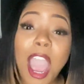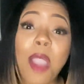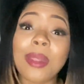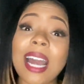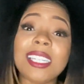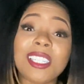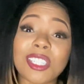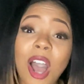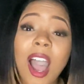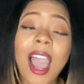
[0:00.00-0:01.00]
And when I
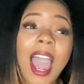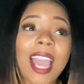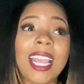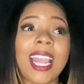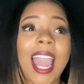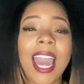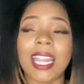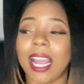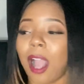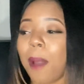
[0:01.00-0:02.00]
saw how he had
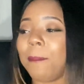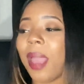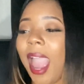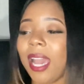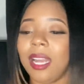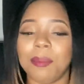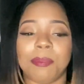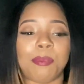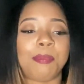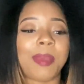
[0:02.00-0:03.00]
like a
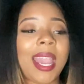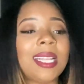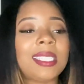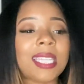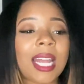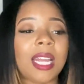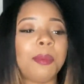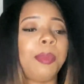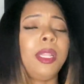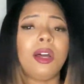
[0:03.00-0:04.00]
padded bed
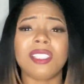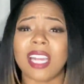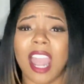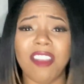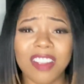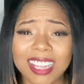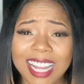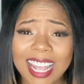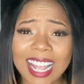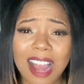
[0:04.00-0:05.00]
setting, pillows and everything,
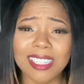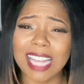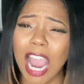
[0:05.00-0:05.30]
I was